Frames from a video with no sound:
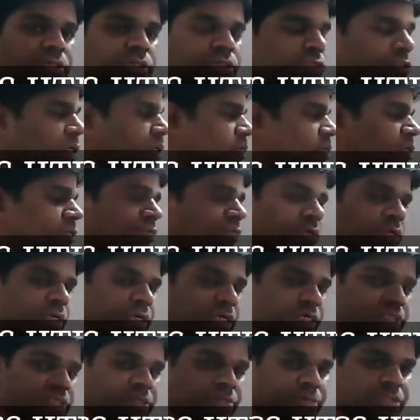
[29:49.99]
So I'll go for
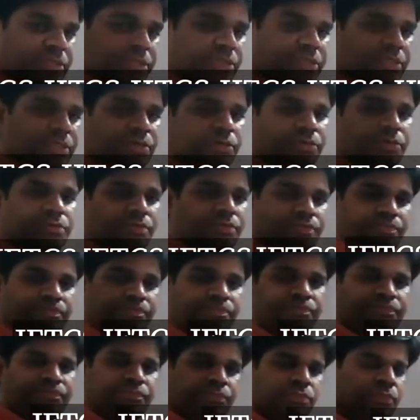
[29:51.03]
energy method now.
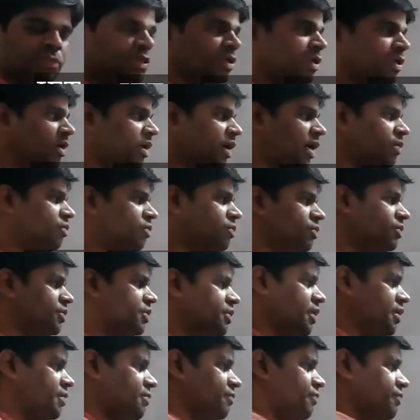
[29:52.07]
I want to
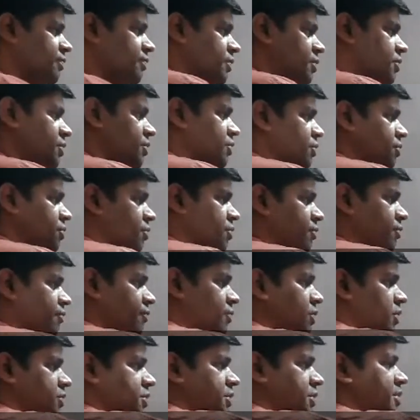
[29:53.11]
derive
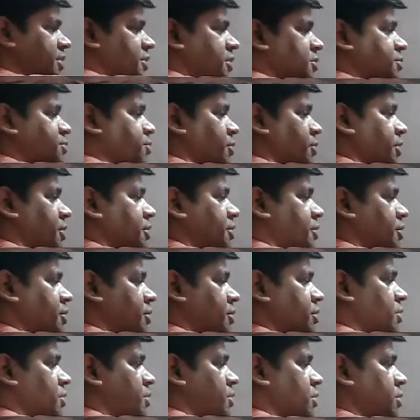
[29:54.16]
velocity at this point.
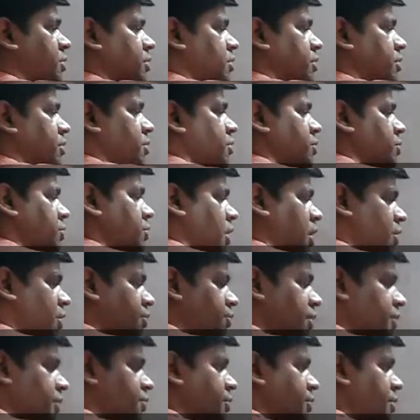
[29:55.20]
How do
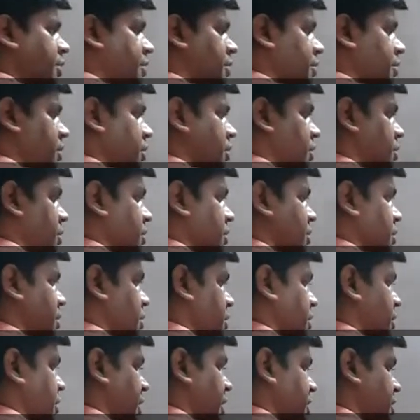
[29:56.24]
I do it?
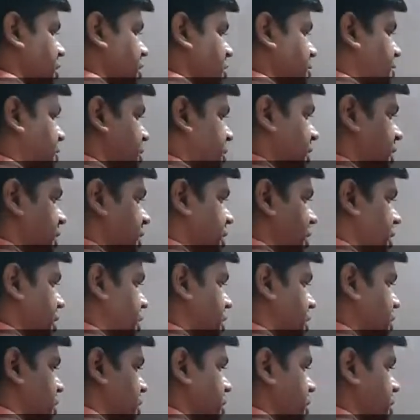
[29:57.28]
Let this be theta.